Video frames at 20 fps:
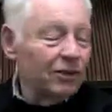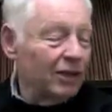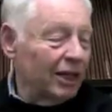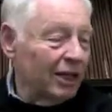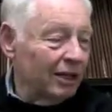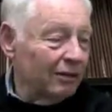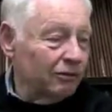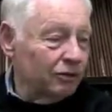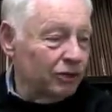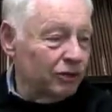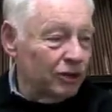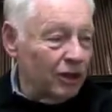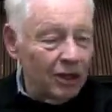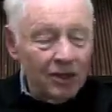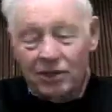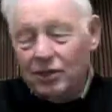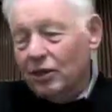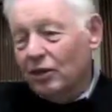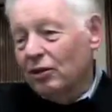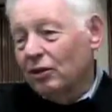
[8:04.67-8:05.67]
They love
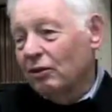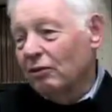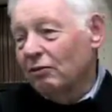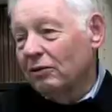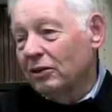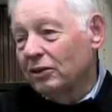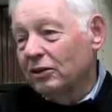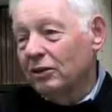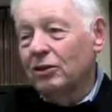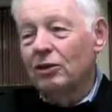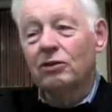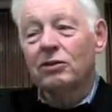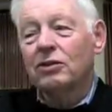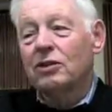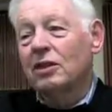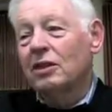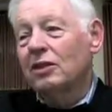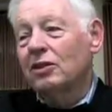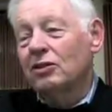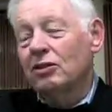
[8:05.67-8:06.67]
Shostakovich, and those
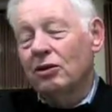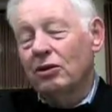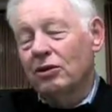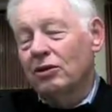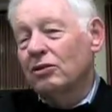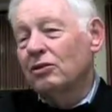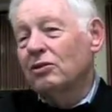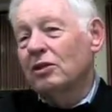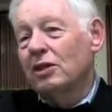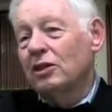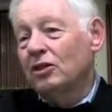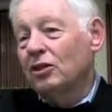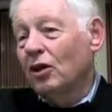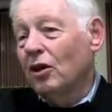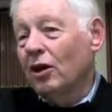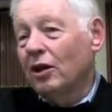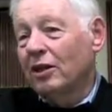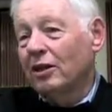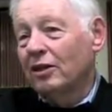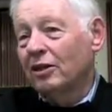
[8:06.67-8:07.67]
things are usually
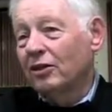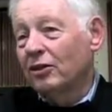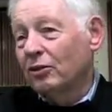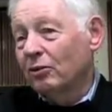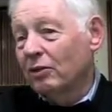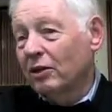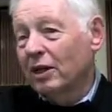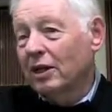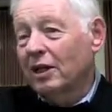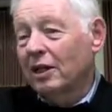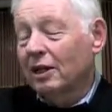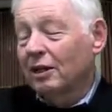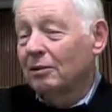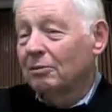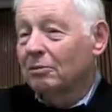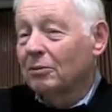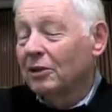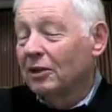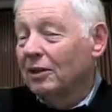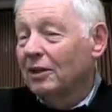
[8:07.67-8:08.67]
taught in
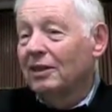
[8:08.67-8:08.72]
curriculum